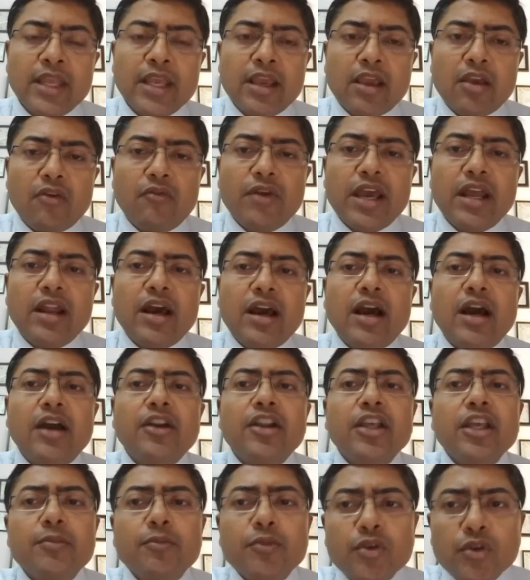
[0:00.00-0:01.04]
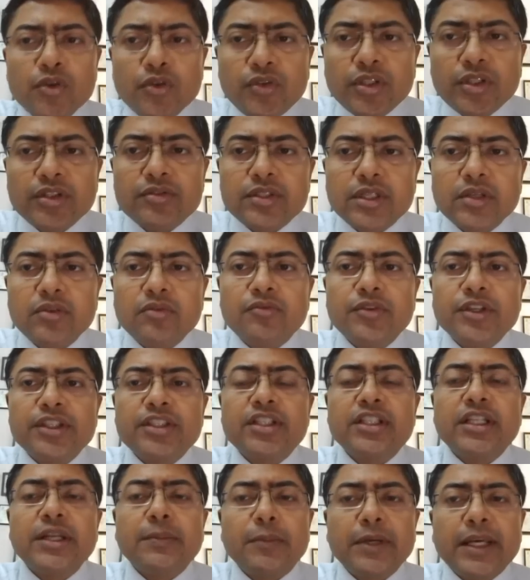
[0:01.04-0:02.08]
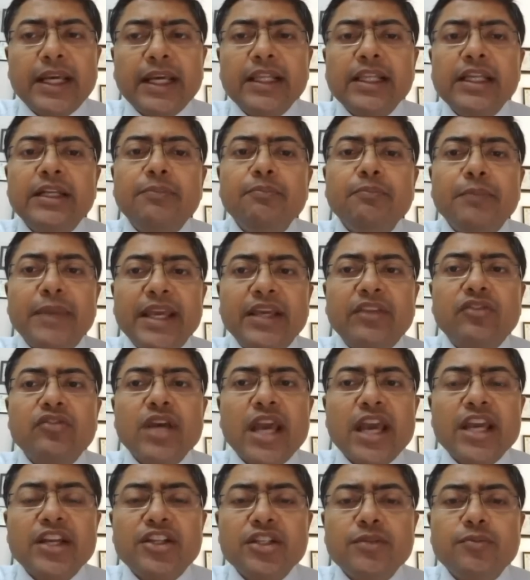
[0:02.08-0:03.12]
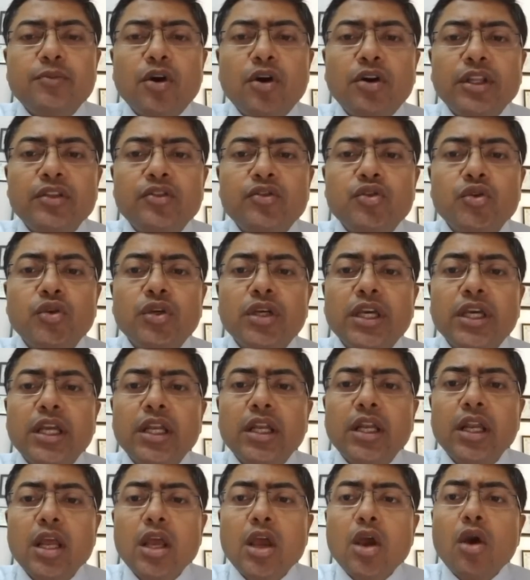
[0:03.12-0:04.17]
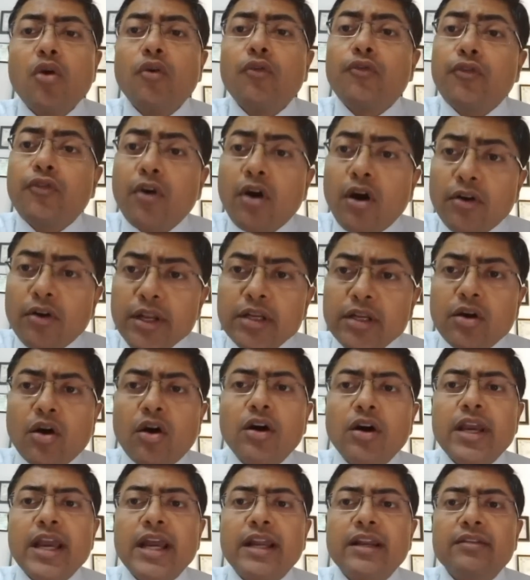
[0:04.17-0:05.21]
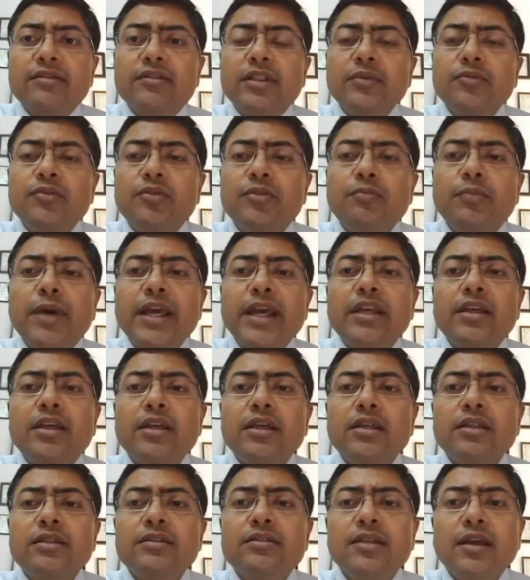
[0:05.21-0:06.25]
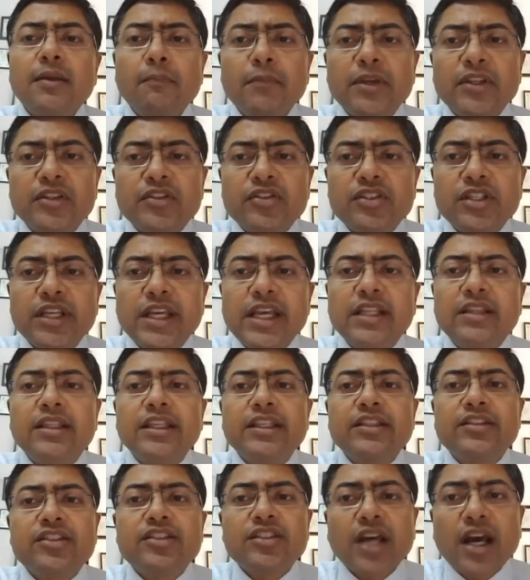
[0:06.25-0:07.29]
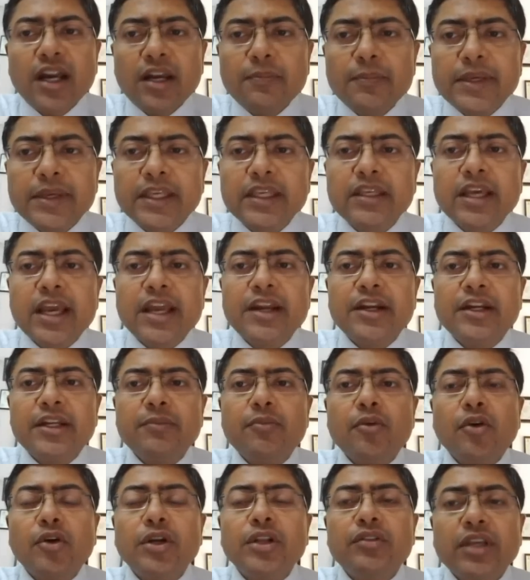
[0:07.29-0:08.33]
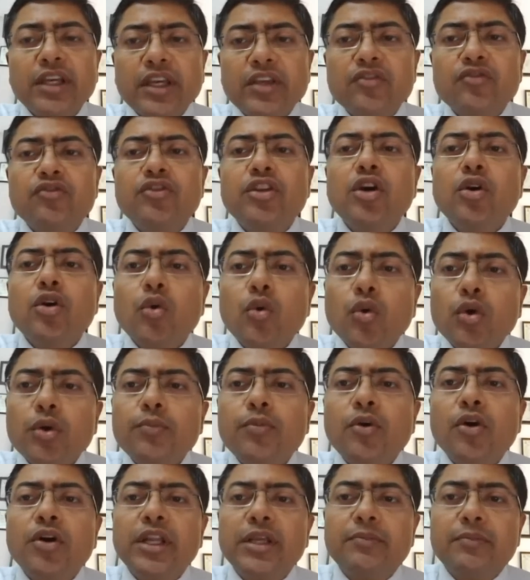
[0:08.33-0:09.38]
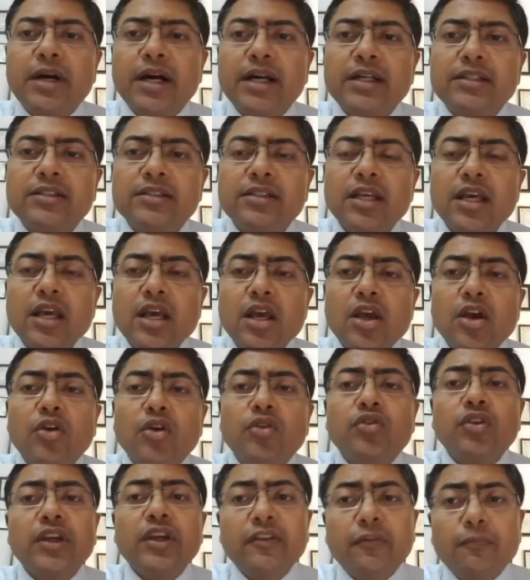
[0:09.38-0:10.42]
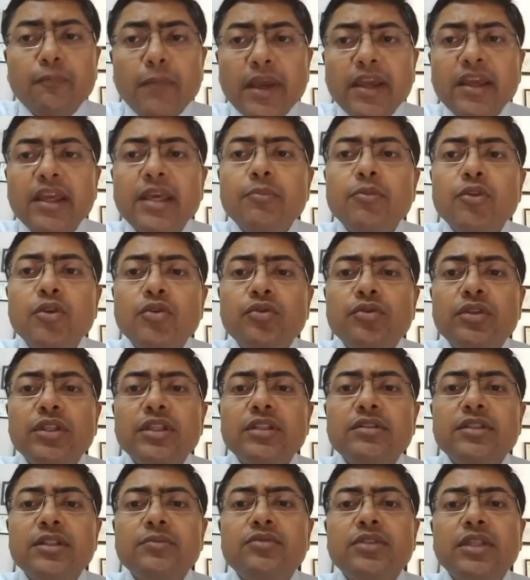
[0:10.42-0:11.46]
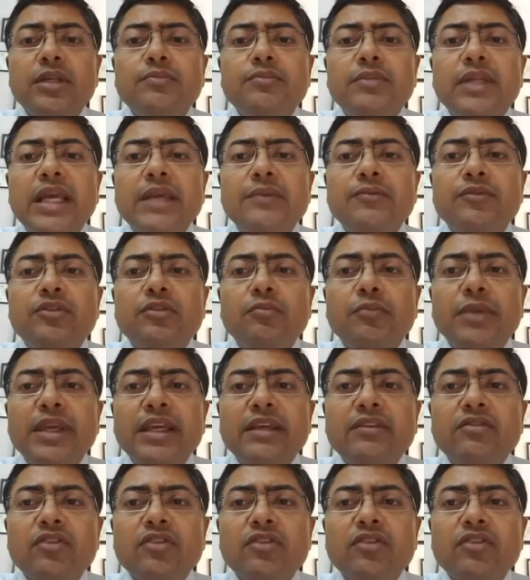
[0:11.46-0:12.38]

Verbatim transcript: where our immune system, which typically makes antibodies to kill foreign organisms, by some mistake they start making antibodies against their own body parts. So if my immune system sometimes makes